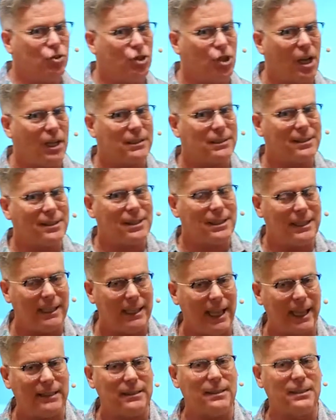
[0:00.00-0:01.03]
just
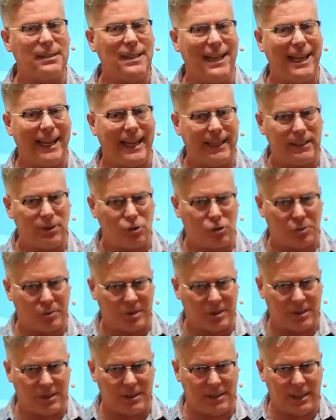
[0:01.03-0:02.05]
gets
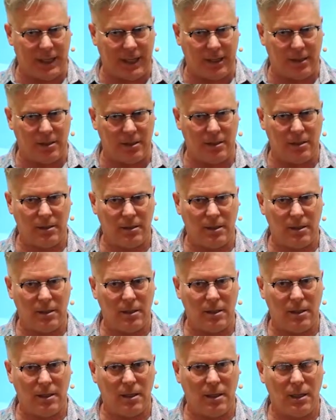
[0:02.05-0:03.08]
interesting.
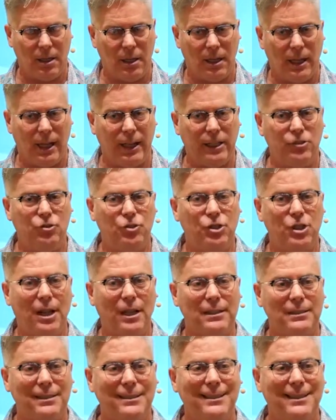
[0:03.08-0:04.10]
It
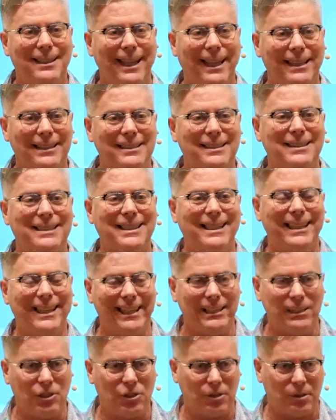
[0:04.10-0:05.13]
just gets
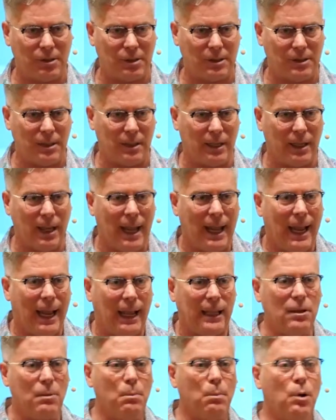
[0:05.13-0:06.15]
interesting.
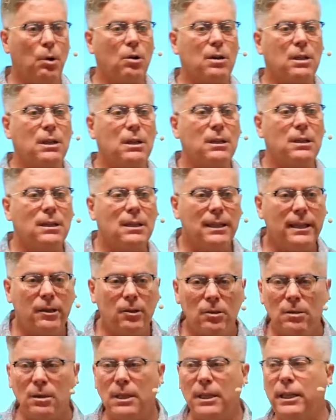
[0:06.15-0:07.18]
And the more
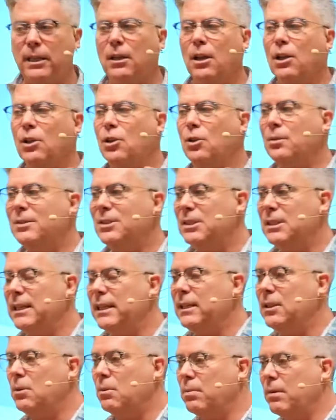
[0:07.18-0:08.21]
clearly you
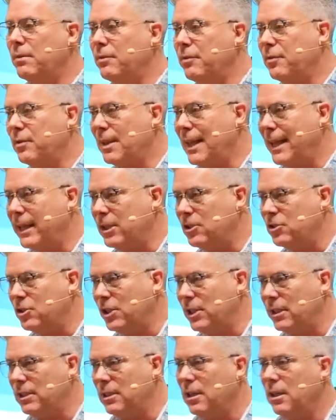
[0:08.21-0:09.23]
see the
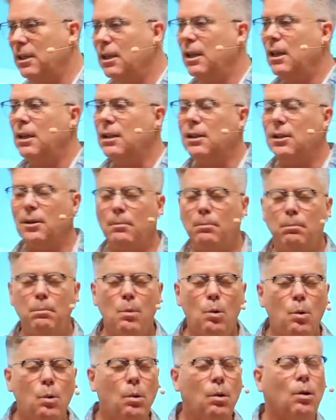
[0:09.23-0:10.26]
reflection, the
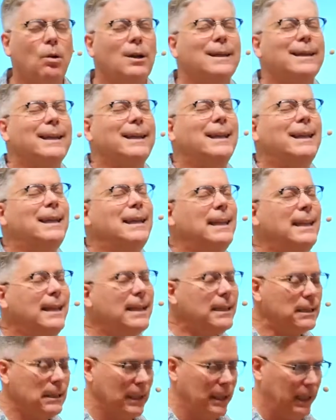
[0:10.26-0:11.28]
more
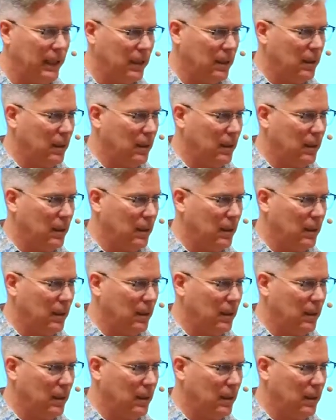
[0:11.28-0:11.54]
healing